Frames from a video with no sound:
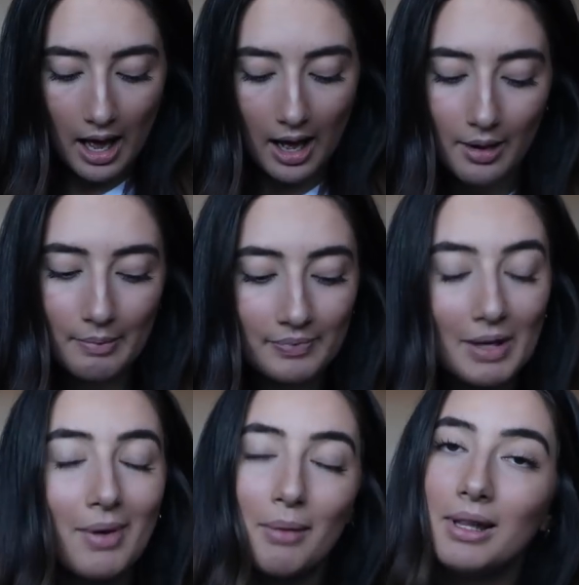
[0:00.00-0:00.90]

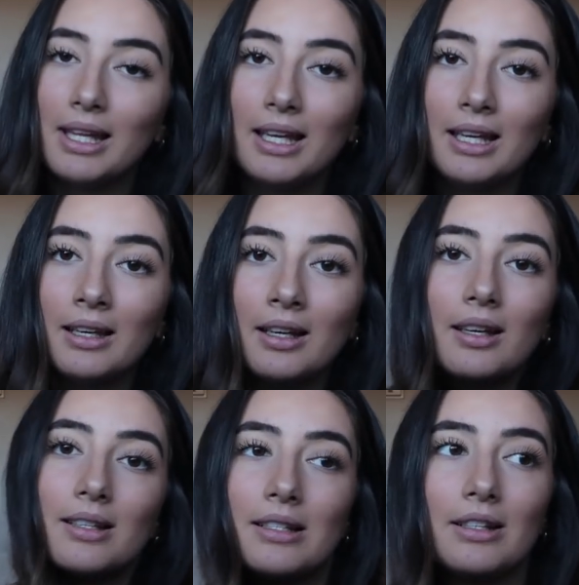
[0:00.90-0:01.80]
Maybelline
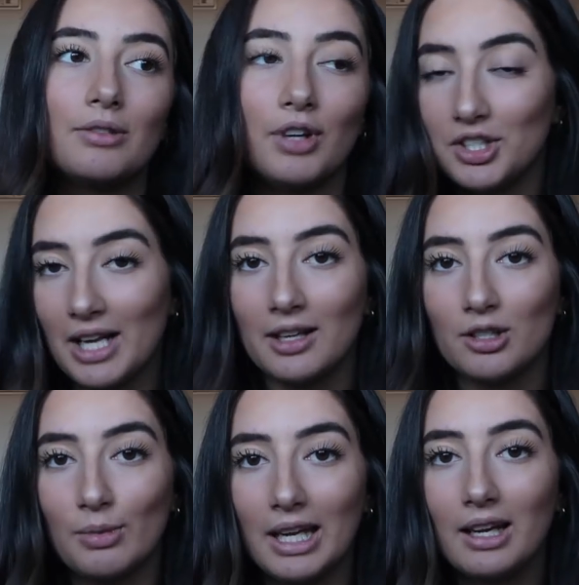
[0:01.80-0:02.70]
reached out
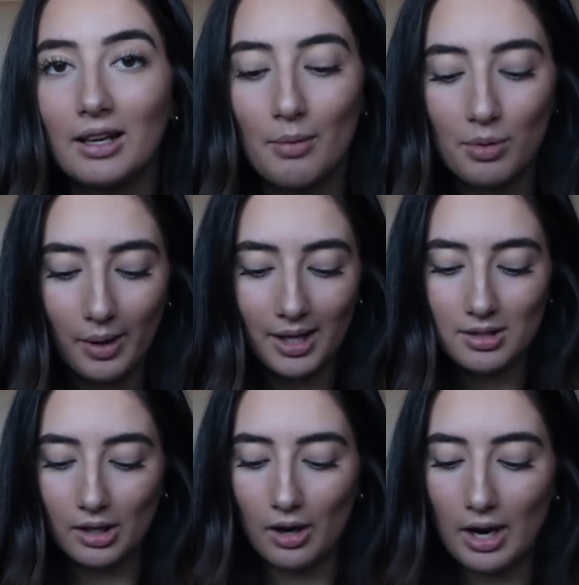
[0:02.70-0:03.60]
to me a couple
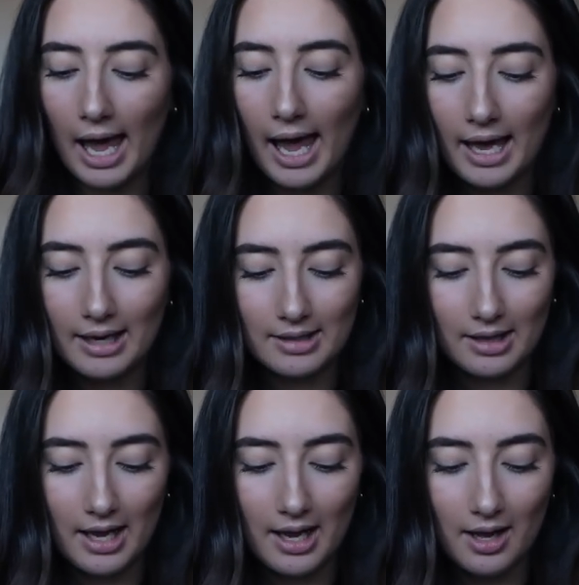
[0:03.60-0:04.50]
weeks ago and
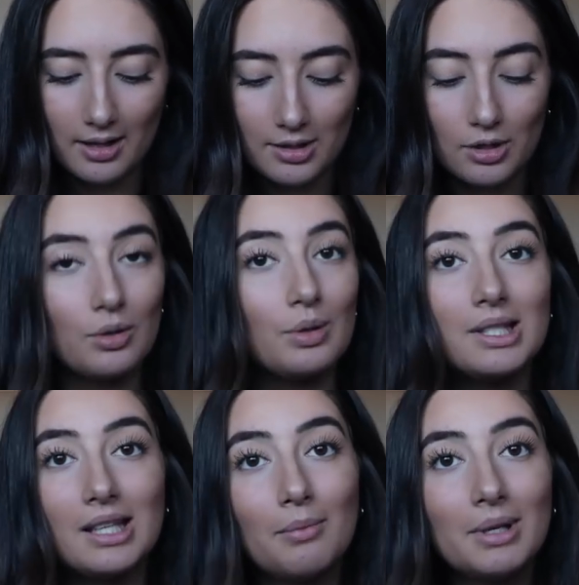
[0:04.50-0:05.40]
they asked to
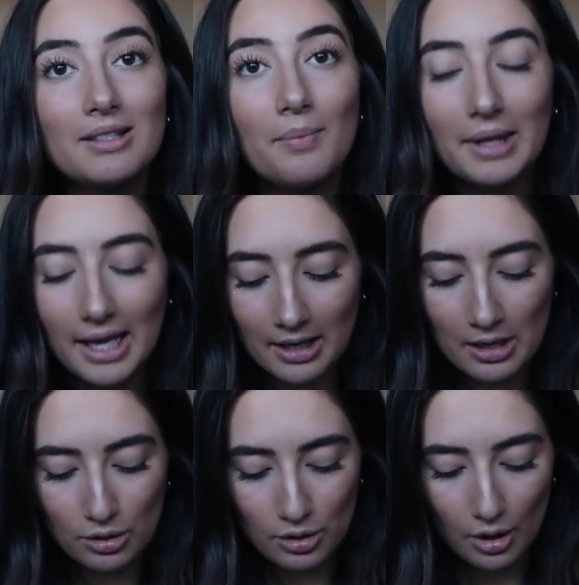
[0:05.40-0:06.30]
send me
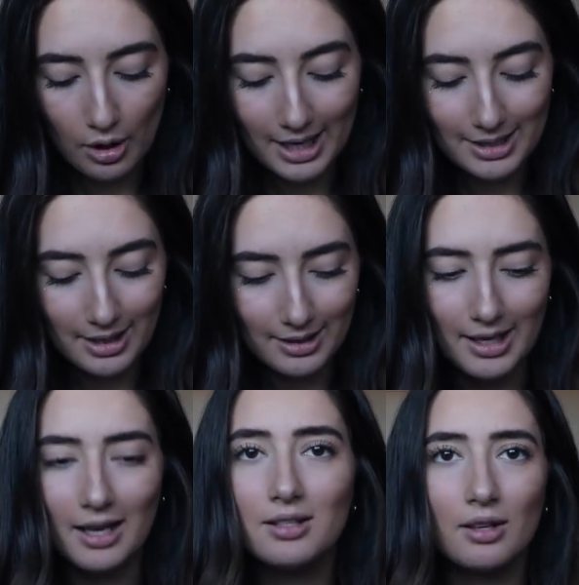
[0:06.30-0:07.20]
something, so I
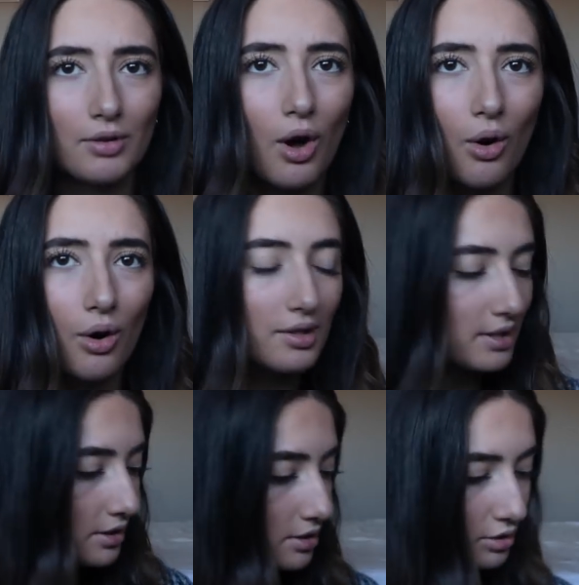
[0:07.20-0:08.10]
said yes, of
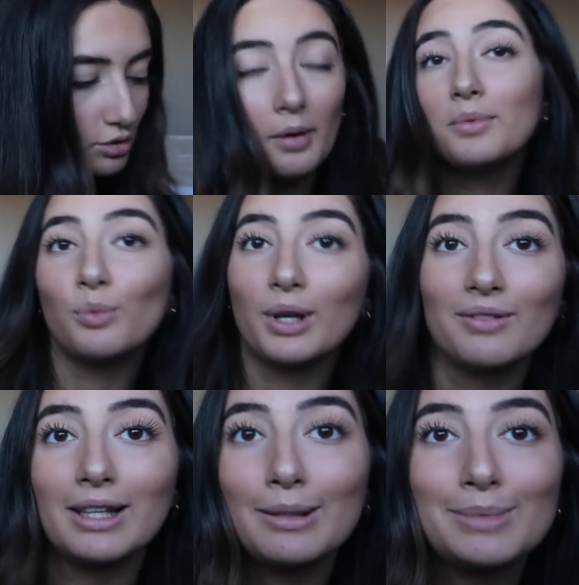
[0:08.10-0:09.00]
course. I just dropped one
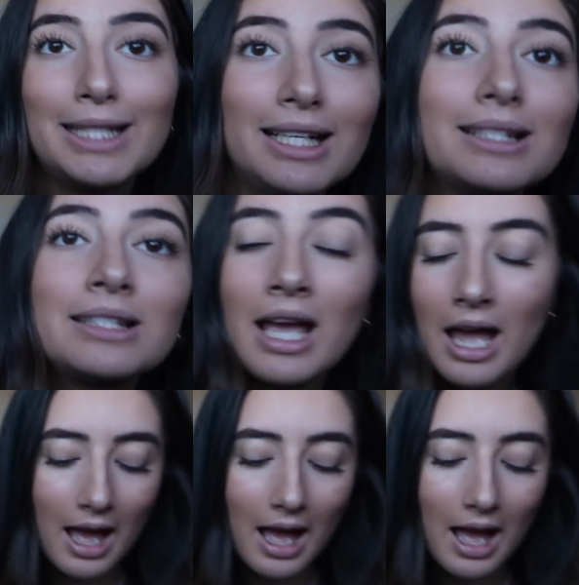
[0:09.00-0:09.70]
of the lipsticks.